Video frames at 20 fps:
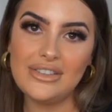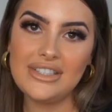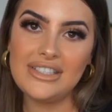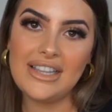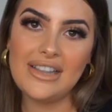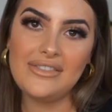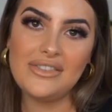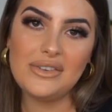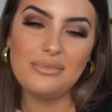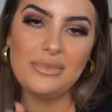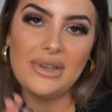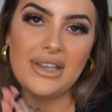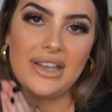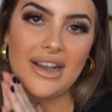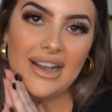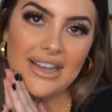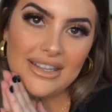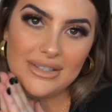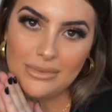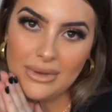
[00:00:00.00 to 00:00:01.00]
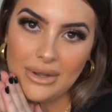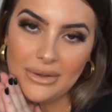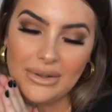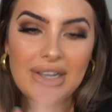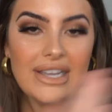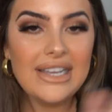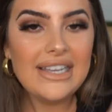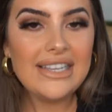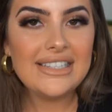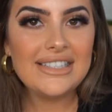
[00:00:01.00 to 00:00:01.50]
received in PR as well.
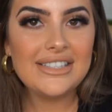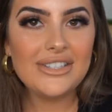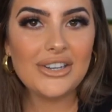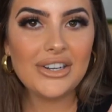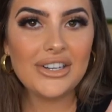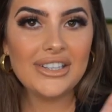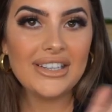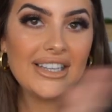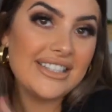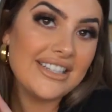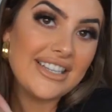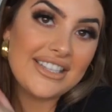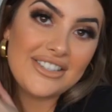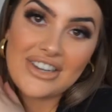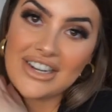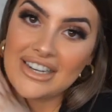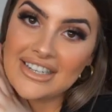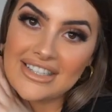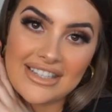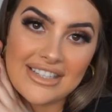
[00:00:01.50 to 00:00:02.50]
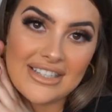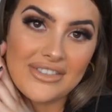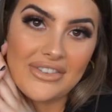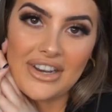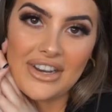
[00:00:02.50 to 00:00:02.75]
So let's get straight into this